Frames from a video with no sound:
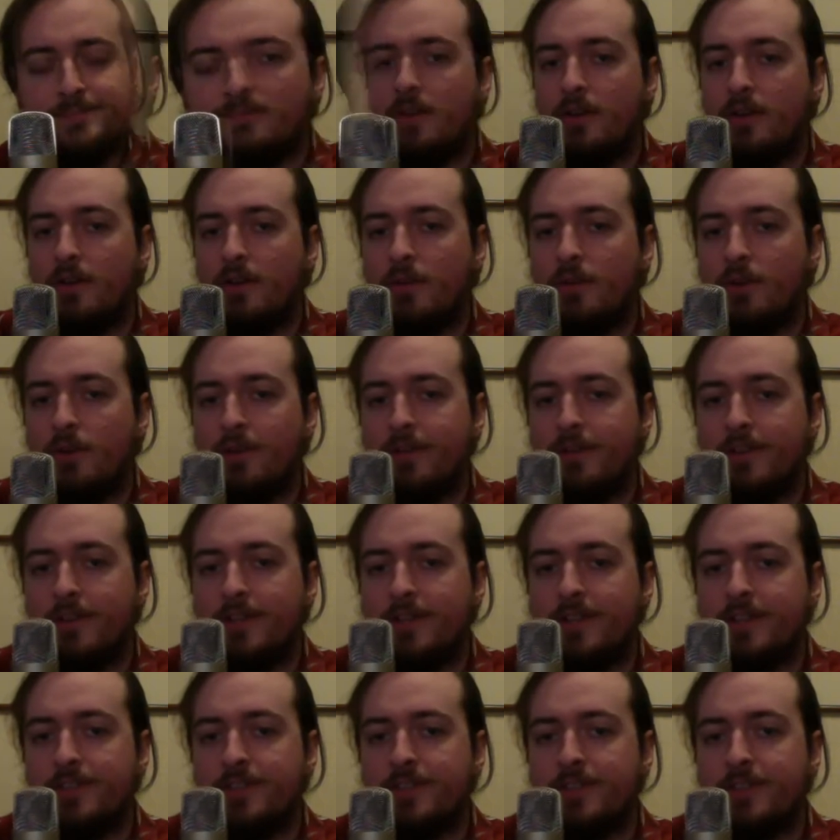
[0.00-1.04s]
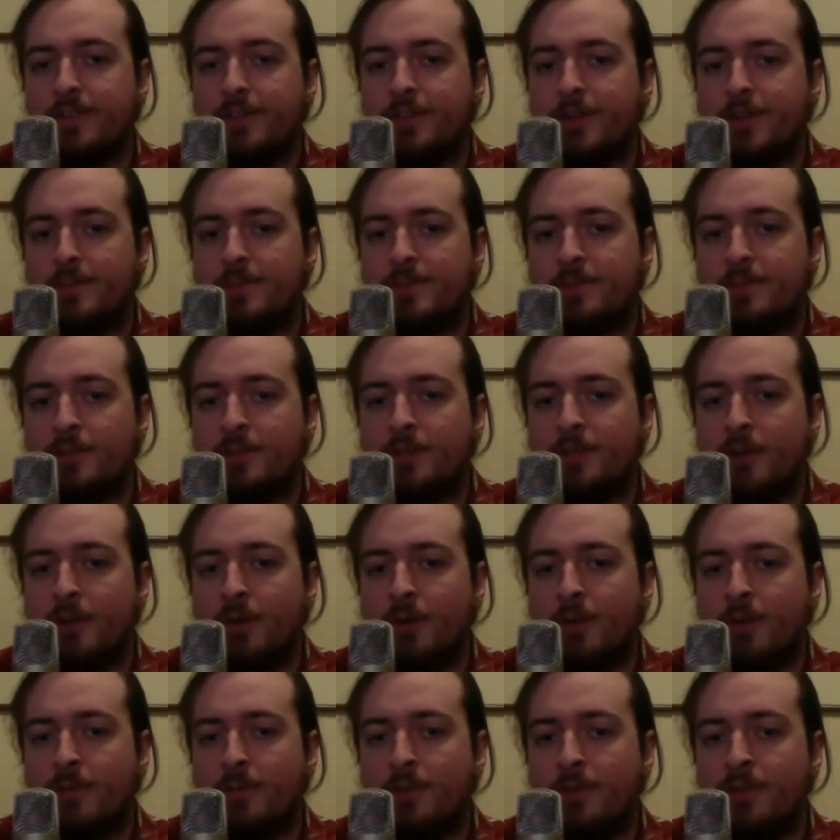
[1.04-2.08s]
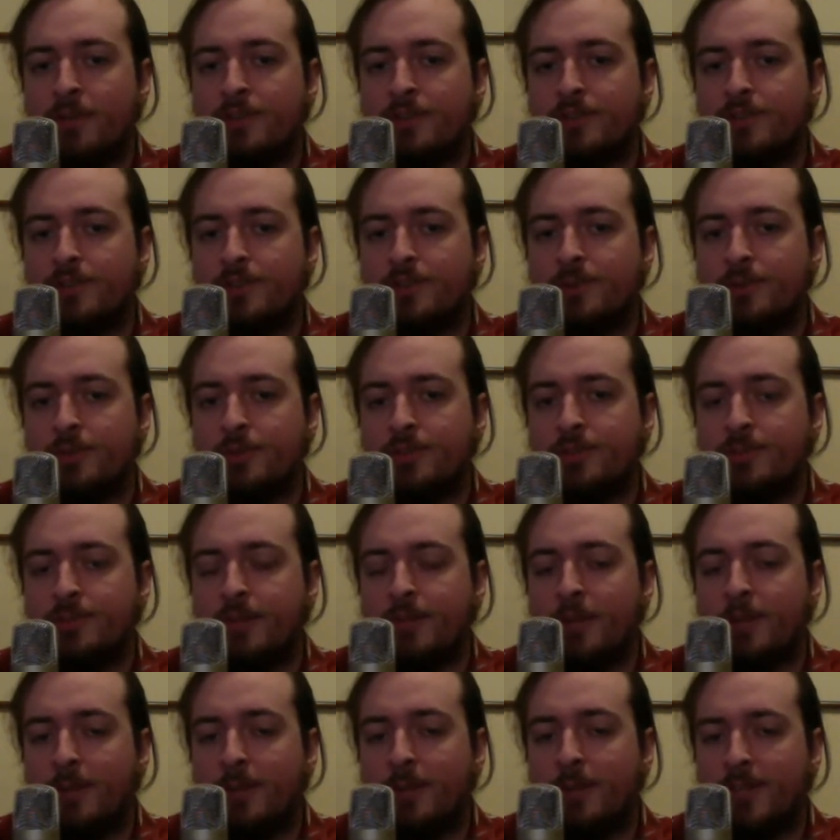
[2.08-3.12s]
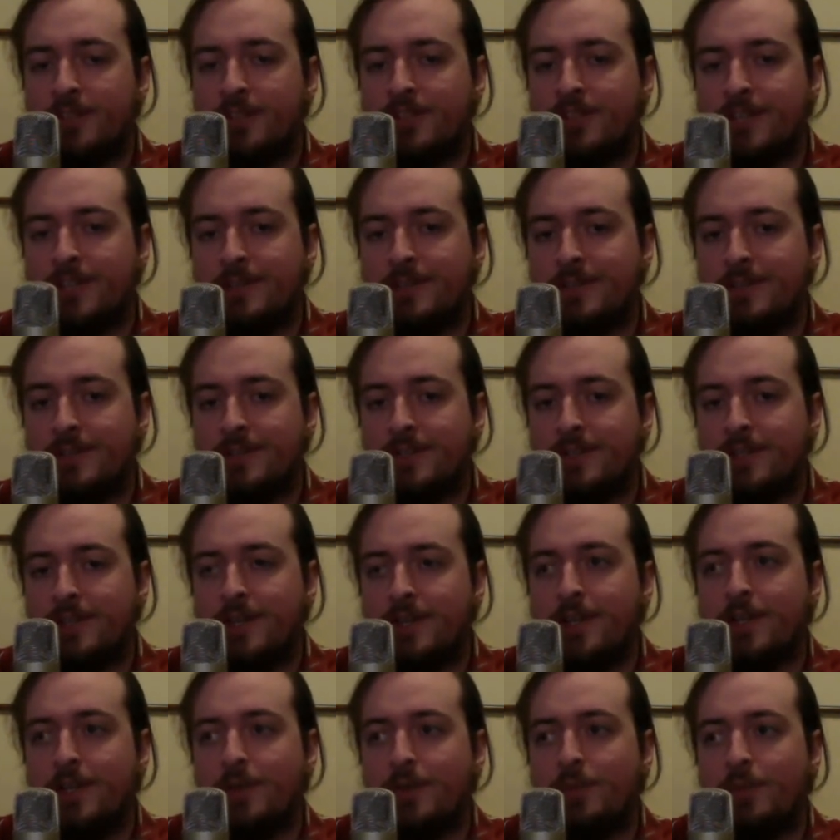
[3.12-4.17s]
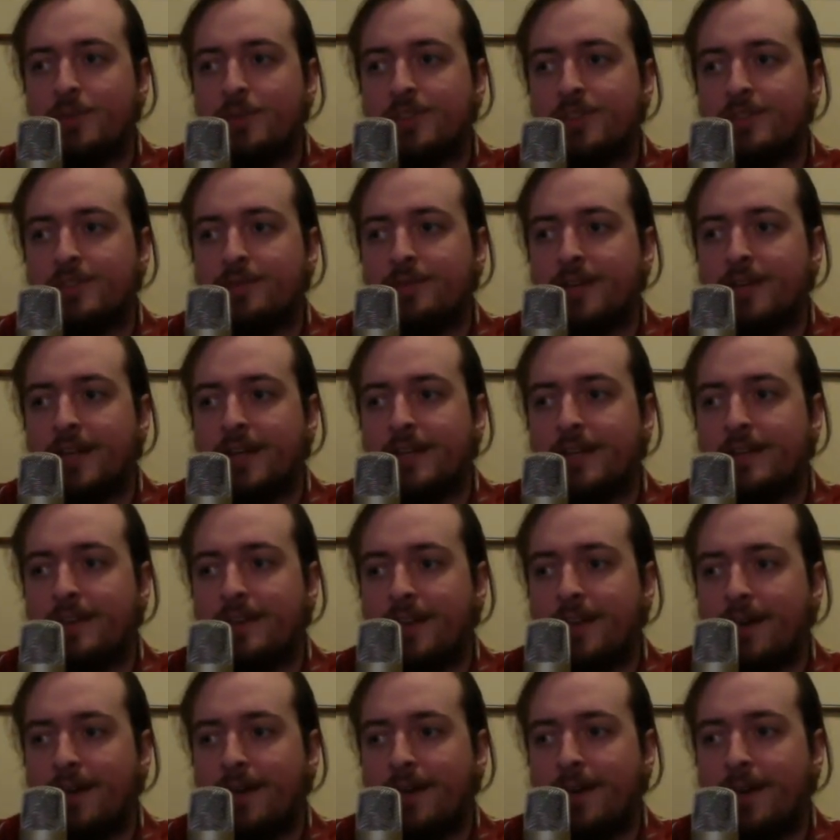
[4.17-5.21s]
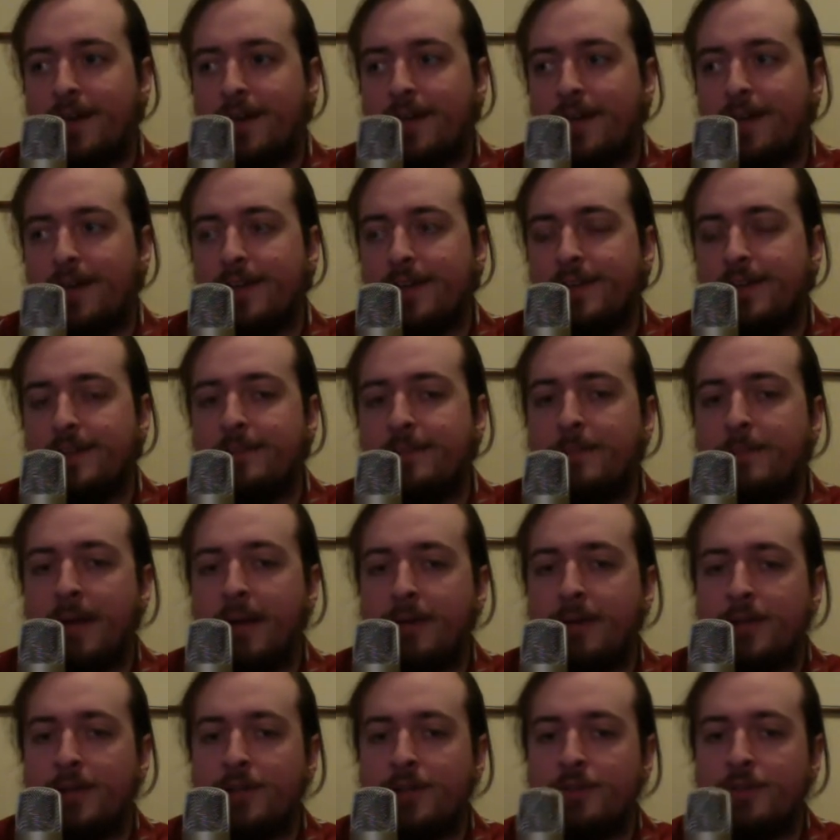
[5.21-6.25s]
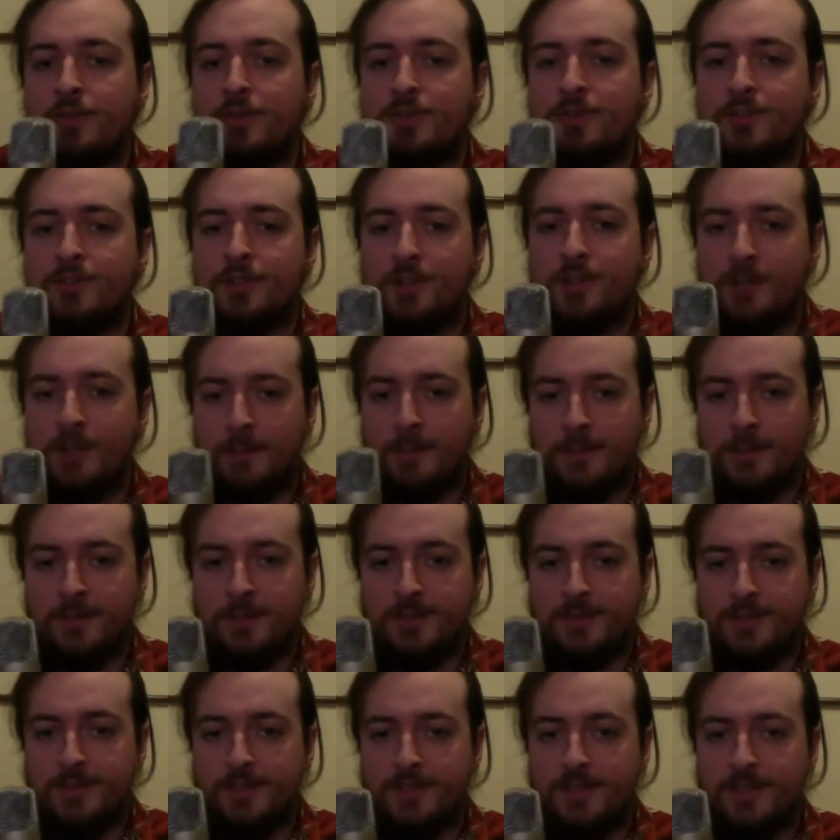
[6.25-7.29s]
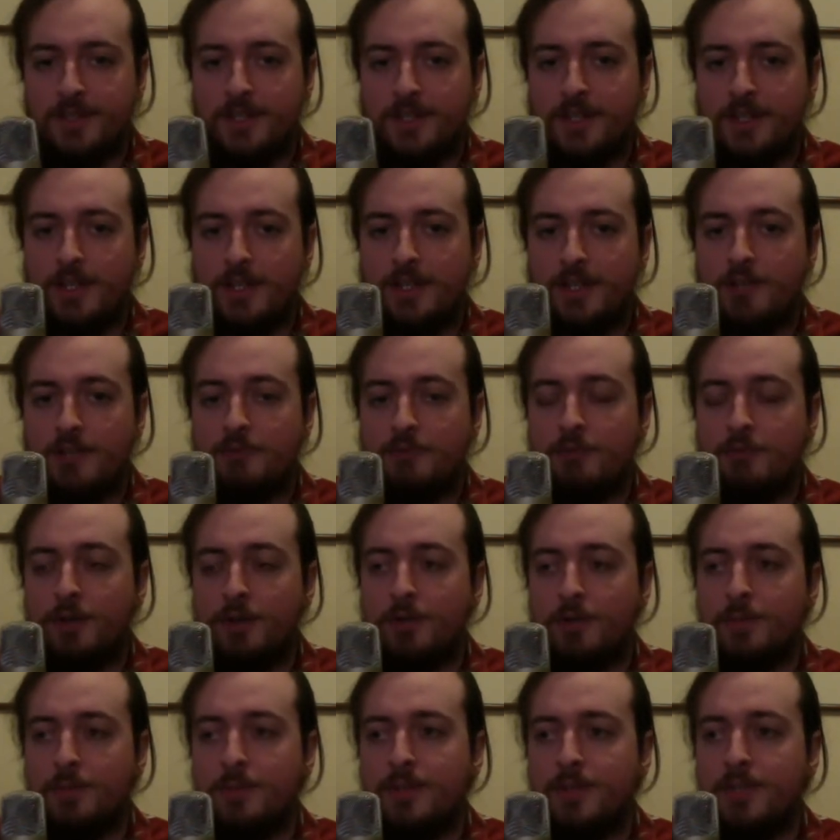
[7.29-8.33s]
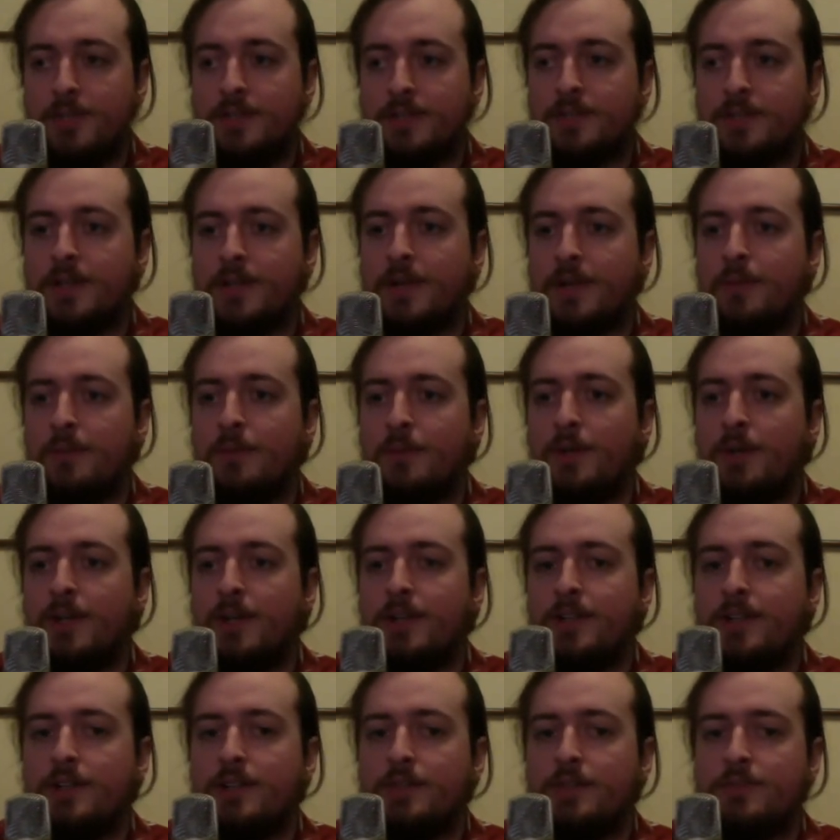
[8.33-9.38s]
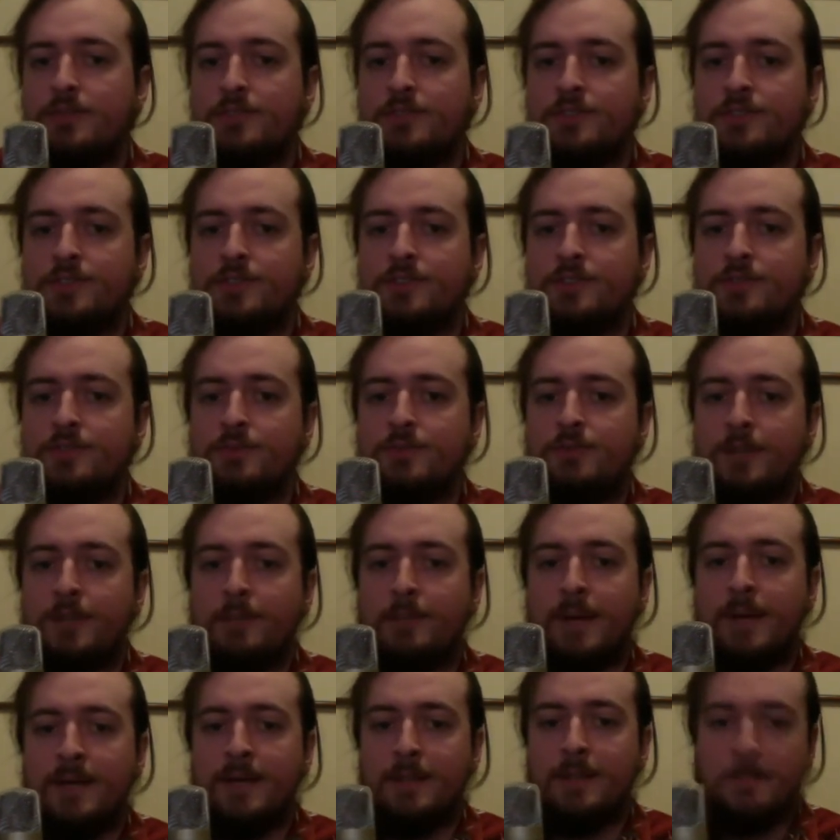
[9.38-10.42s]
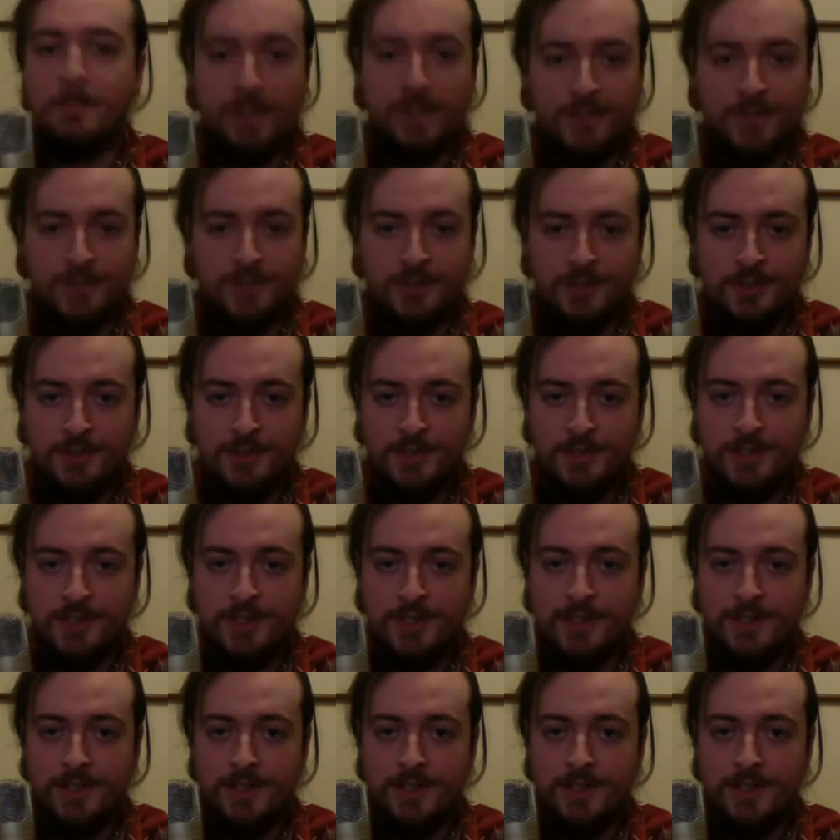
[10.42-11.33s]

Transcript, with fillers: One of the things that got him some good holy points towards becoming a saint was the fact that he married Christian couples in Rome in a time where Christians were really badly persecuted.